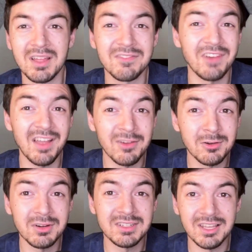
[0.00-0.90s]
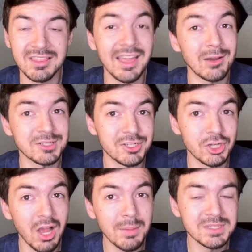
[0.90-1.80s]
like 500 to 1,000
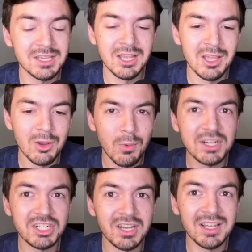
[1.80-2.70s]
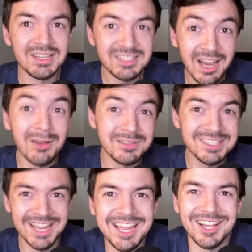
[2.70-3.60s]
jobs, which sounds
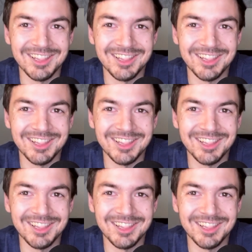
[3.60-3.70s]
like a